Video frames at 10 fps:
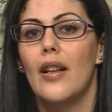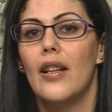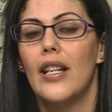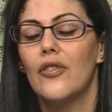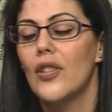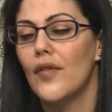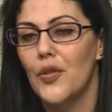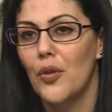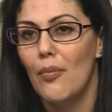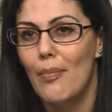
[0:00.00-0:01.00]
Each
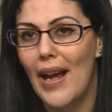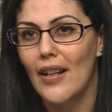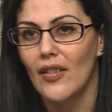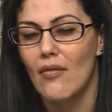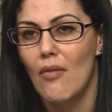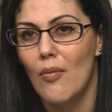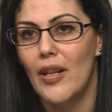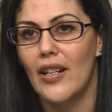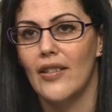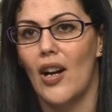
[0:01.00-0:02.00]
individual bank at the
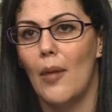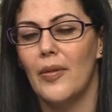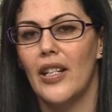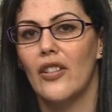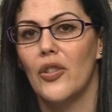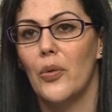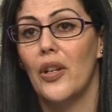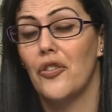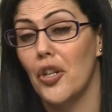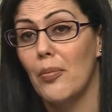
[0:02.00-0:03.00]
moment is opting to
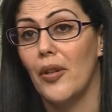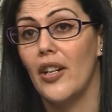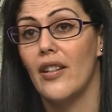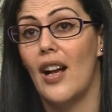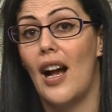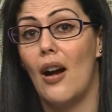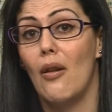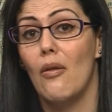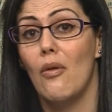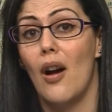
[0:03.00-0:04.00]
interpret
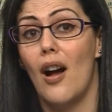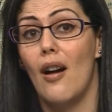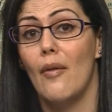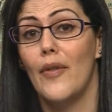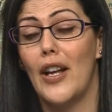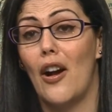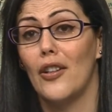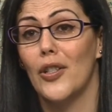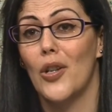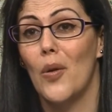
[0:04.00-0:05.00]
how they
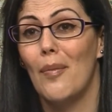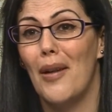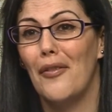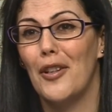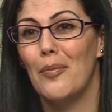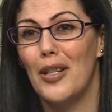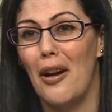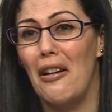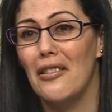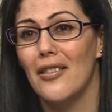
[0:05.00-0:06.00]
ought to go above and
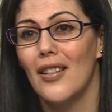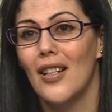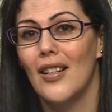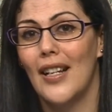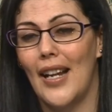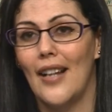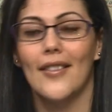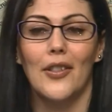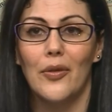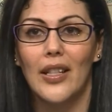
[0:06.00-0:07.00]
beyond
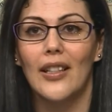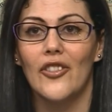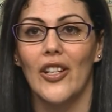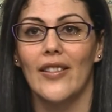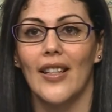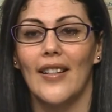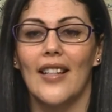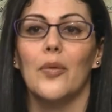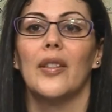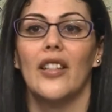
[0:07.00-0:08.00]
enhanced due diligence, and
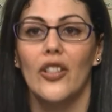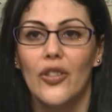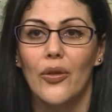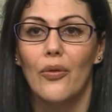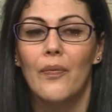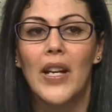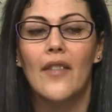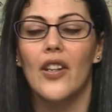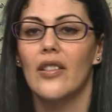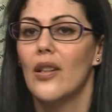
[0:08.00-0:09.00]
that's what they do.
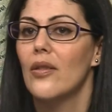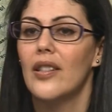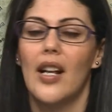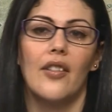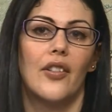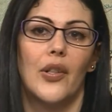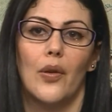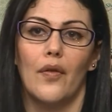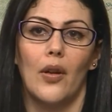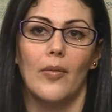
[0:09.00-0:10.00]
There's no standard
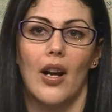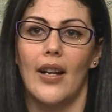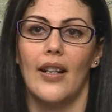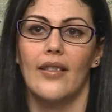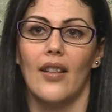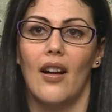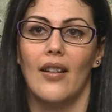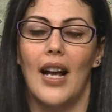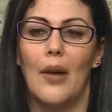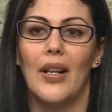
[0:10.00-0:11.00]
uniform guidance on
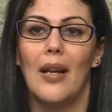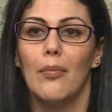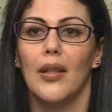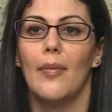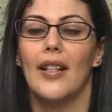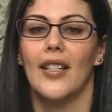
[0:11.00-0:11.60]
how to implement